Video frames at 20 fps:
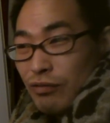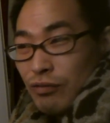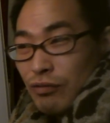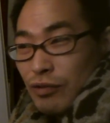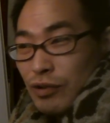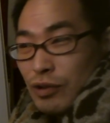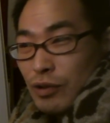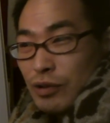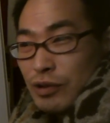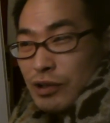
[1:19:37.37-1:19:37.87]

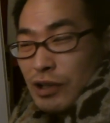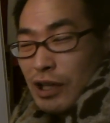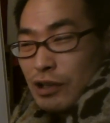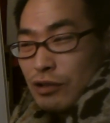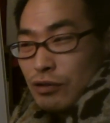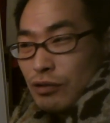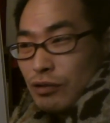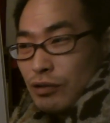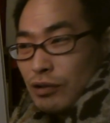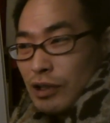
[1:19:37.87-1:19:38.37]
We don't try
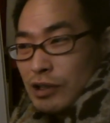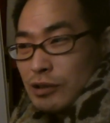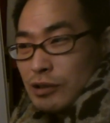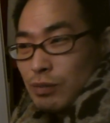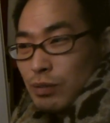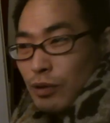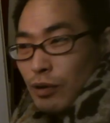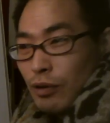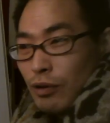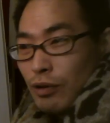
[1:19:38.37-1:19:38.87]
to
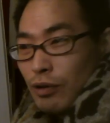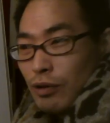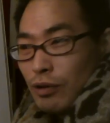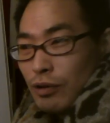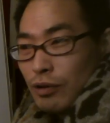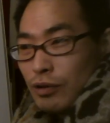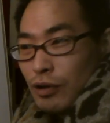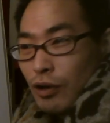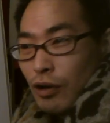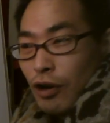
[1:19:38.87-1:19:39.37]

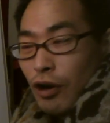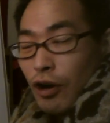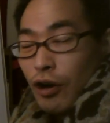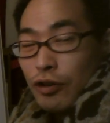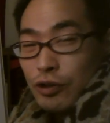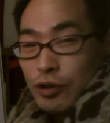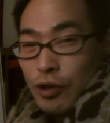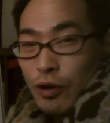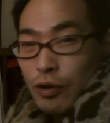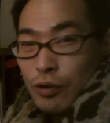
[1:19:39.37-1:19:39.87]
explore the
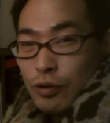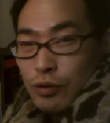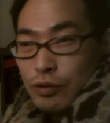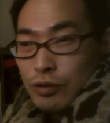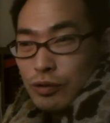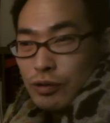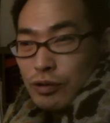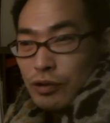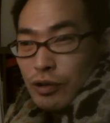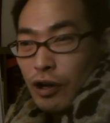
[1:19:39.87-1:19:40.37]

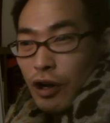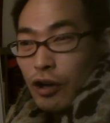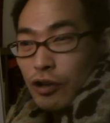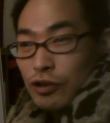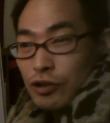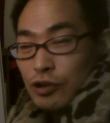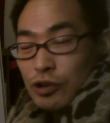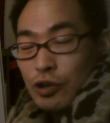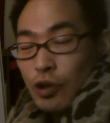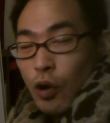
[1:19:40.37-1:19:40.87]
unknown,
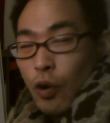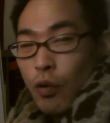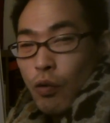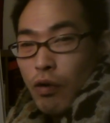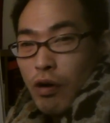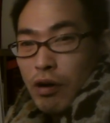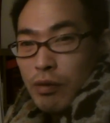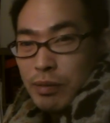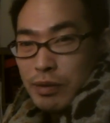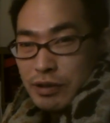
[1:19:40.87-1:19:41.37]

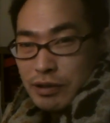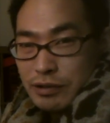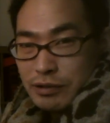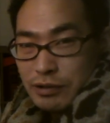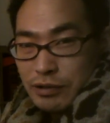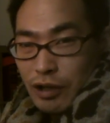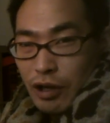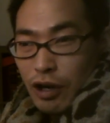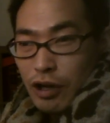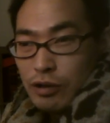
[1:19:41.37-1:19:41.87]
unknowable,
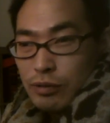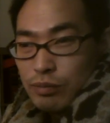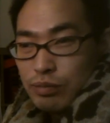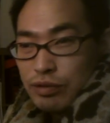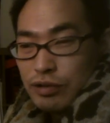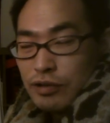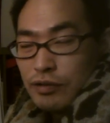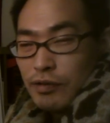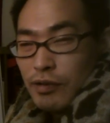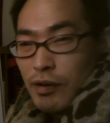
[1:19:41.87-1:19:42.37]

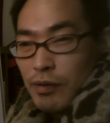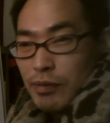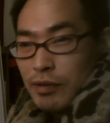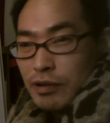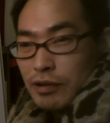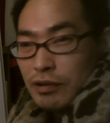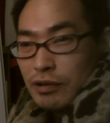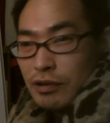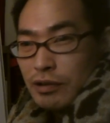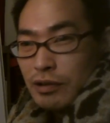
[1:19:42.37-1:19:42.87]

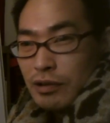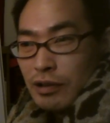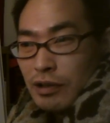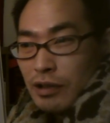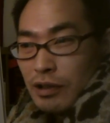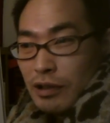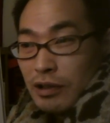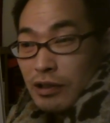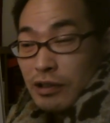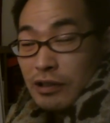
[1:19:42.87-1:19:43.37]
unprovable
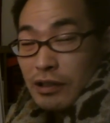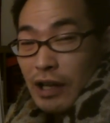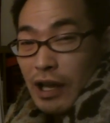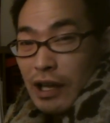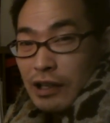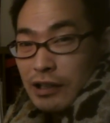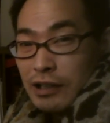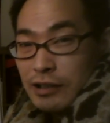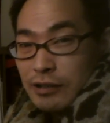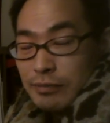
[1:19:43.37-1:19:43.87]

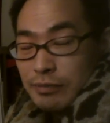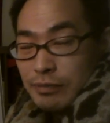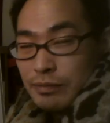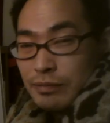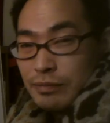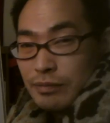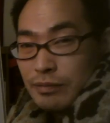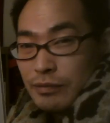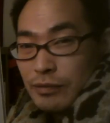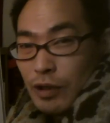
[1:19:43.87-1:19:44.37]
realm
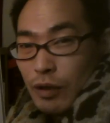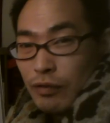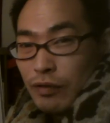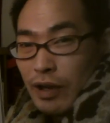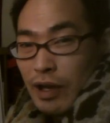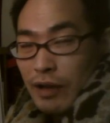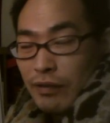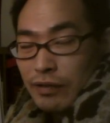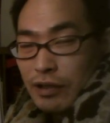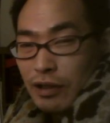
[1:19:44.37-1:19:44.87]
of
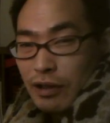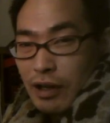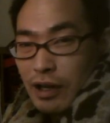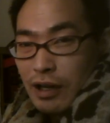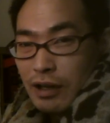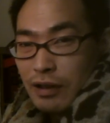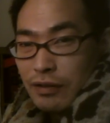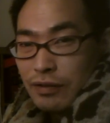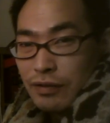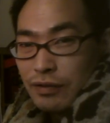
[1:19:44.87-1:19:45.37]

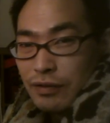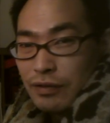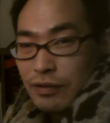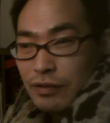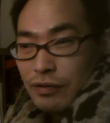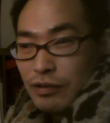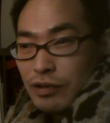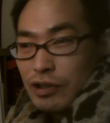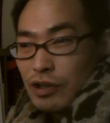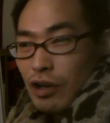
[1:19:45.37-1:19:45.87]
afterlife.
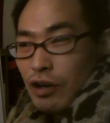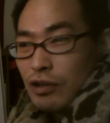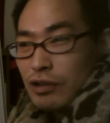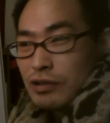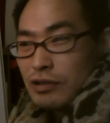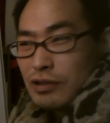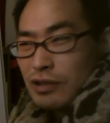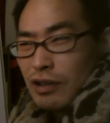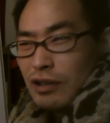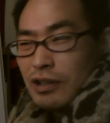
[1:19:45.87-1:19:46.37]
We
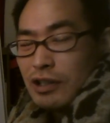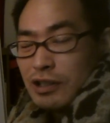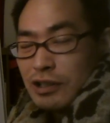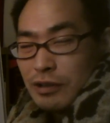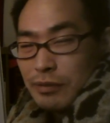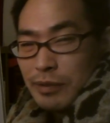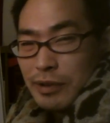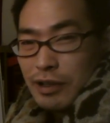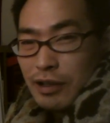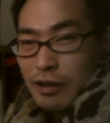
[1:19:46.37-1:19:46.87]
talked a little
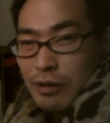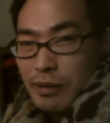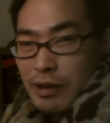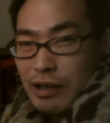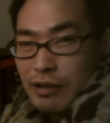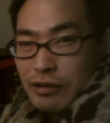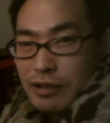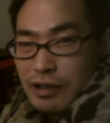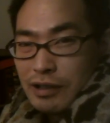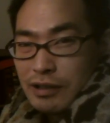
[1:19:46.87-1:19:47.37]
bit
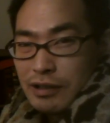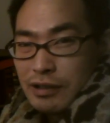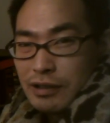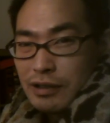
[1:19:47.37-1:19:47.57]
about it.